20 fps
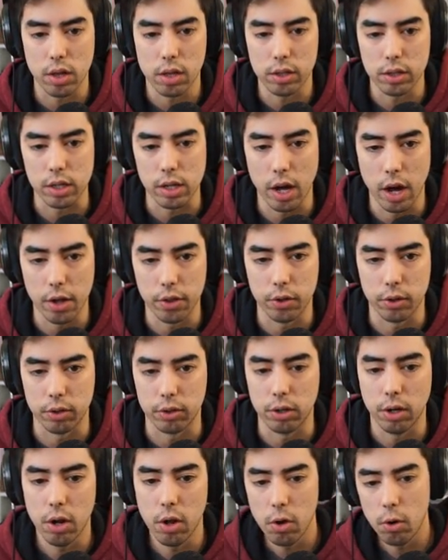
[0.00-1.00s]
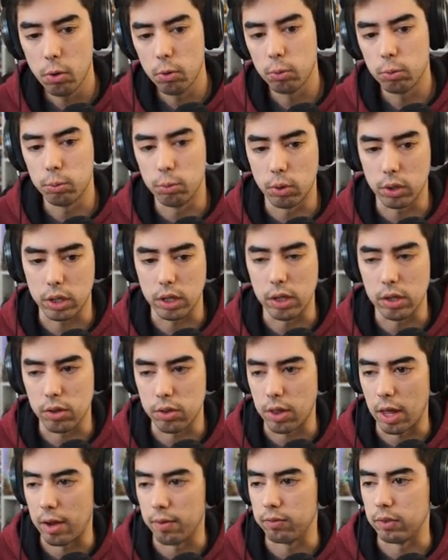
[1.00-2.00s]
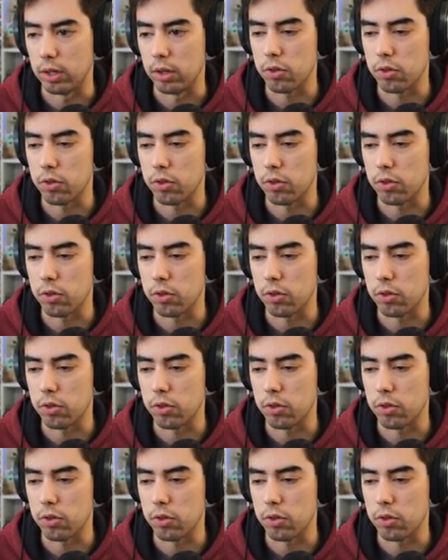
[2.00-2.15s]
the other rookie safety.